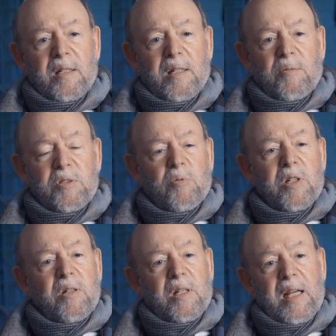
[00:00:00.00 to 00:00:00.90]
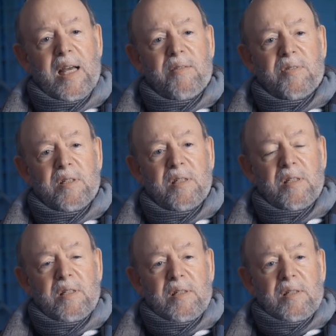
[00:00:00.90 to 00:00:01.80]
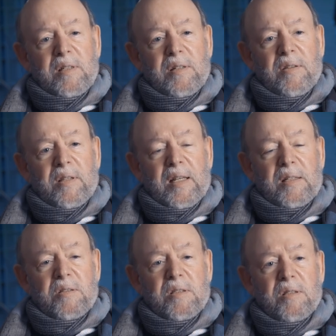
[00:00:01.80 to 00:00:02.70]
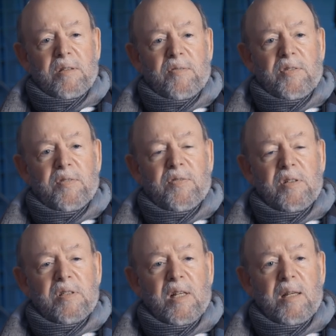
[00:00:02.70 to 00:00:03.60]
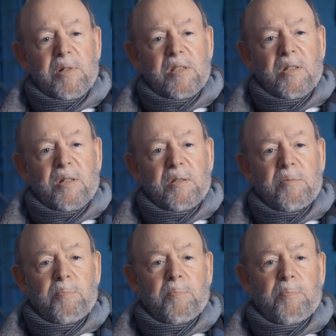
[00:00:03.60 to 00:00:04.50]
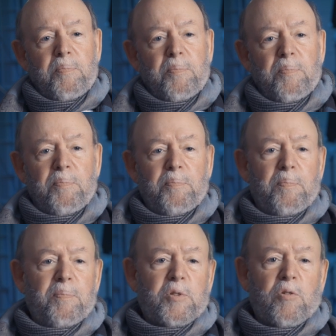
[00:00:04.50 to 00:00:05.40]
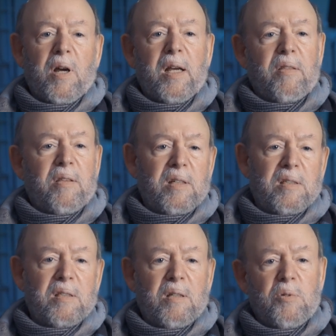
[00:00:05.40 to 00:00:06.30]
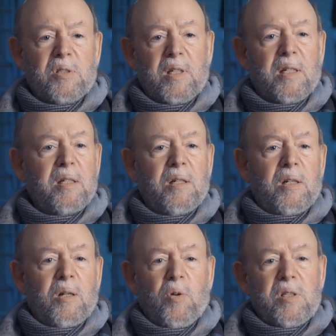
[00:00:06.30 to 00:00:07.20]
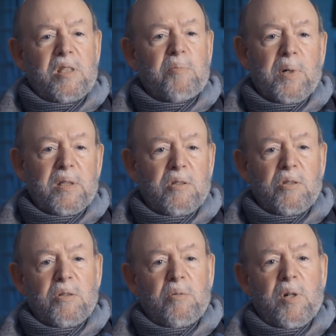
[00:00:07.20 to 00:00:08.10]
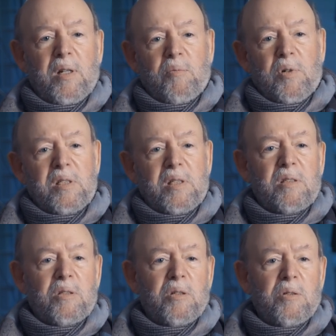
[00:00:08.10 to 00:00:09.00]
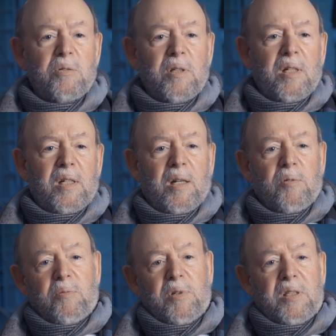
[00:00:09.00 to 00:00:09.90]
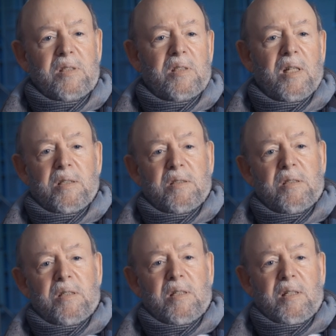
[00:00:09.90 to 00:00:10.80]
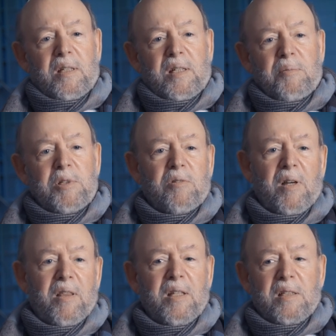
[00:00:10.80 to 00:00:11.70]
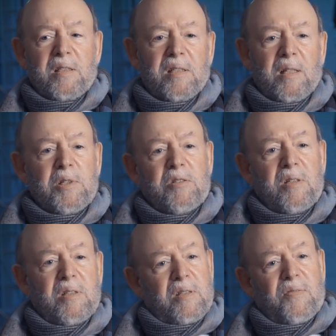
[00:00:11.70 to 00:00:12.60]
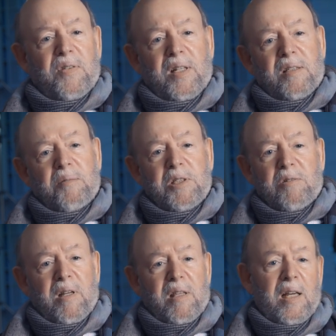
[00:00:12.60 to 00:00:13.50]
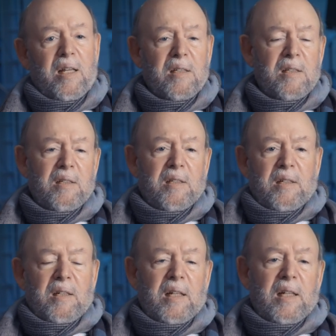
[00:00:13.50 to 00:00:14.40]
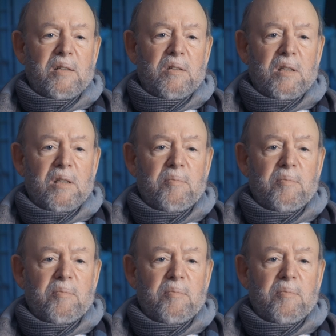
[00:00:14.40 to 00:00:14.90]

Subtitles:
I was working on an Avid that, for the first time, I started trying things. I would say, what does this button do? What does this do? I wonder what this does. Let me try this. Let me try this effect. Let me try that. And